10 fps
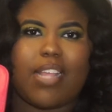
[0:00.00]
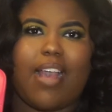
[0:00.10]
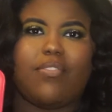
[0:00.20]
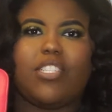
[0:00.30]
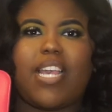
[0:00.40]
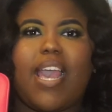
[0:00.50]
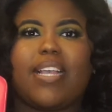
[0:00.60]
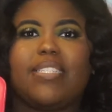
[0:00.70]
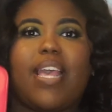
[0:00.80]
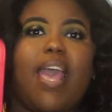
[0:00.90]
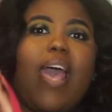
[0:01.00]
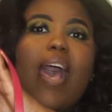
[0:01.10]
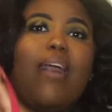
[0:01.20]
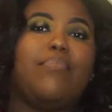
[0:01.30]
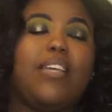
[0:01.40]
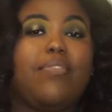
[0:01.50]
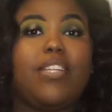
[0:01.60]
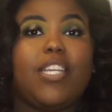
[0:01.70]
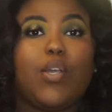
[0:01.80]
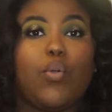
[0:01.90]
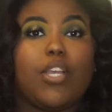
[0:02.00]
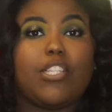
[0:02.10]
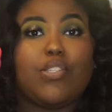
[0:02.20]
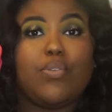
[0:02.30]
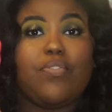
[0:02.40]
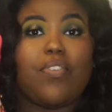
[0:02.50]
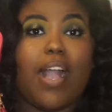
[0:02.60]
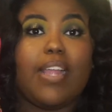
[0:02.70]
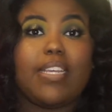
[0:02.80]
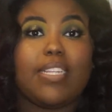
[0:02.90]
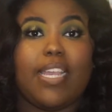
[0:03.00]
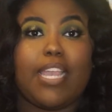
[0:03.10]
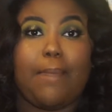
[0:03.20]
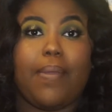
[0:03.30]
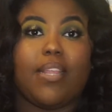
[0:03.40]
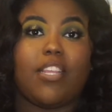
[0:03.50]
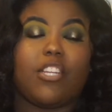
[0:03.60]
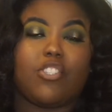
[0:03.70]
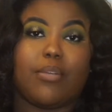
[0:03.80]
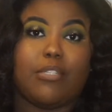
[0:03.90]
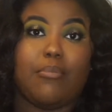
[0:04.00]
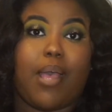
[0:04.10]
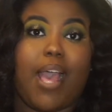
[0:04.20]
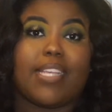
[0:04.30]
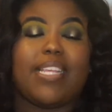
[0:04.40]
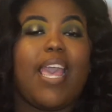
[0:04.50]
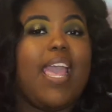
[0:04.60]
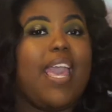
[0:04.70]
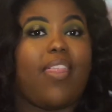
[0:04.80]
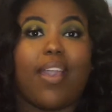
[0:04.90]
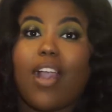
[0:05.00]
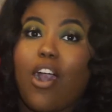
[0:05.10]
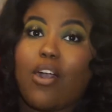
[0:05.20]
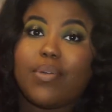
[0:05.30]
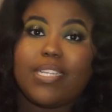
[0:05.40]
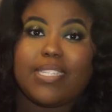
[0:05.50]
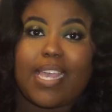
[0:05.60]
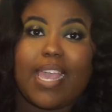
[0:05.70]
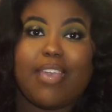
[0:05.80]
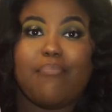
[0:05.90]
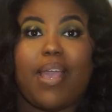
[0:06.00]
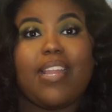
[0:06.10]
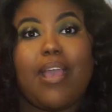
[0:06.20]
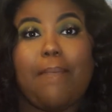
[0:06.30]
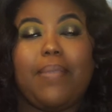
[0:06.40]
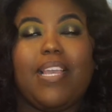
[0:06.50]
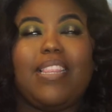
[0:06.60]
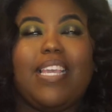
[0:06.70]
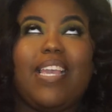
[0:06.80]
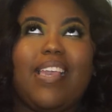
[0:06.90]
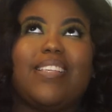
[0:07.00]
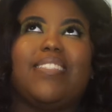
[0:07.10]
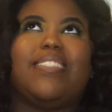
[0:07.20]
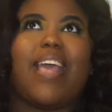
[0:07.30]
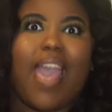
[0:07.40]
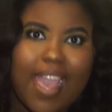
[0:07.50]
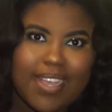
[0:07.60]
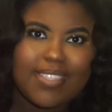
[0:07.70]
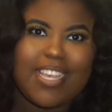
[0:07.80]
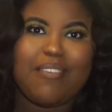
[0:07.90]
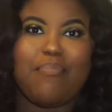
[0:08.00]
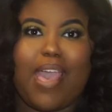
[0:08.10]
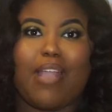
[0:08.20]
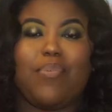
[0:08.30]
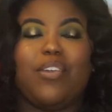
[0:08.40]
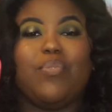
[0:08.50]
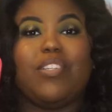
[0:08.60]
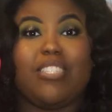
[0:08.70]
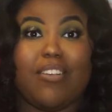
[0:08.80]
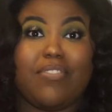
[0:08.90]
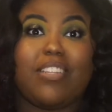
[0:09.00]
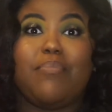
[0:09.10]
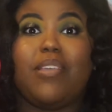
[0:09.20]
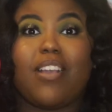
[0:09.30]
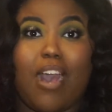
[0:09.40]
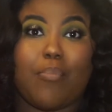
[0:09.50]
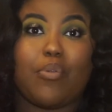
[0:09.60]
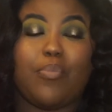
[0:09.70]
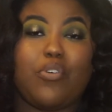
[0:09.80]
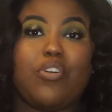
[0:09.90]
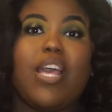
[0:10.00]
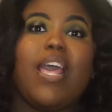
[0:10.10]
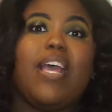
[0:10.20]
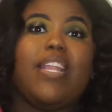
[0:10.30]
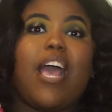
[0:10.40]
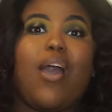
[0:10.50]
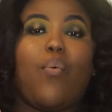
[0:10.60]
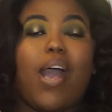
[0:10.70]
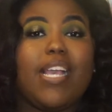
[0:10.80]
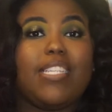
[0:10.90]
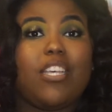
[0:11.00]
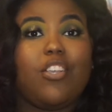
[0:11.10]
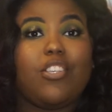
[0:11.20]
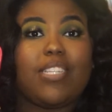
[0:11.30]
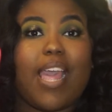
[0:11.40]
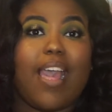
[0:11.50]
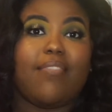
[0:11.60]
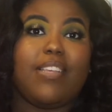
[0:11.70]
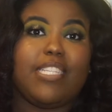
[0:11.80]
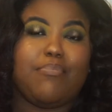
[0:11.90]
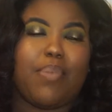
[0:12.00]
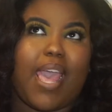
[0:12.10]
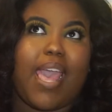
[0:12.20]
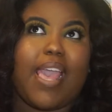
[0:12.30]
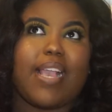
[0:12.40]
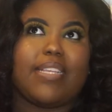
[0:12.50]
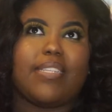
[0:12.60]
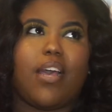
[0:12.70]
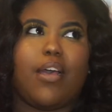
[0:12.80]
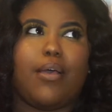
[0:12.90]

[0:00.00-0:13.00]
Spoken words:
after tax. I'm definitely going to find a link and put it in the description box. And like I always say, it might not be the exact bag, but it will definitely be comparable. Now, YSL used to have these bags